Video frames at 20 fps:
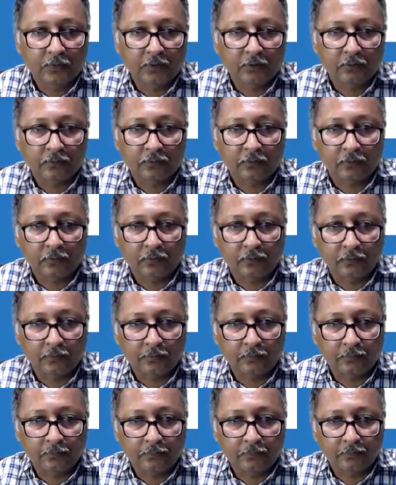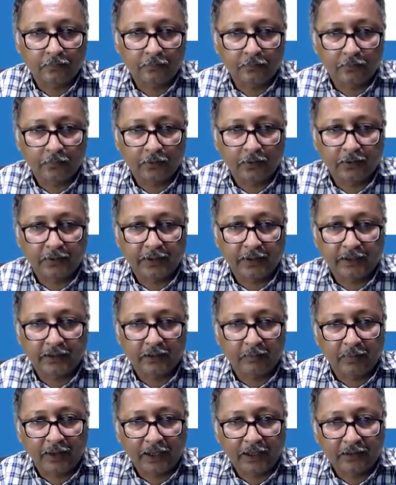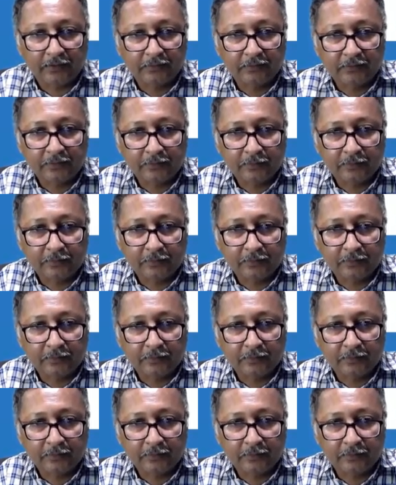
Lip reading: So we'll take the balance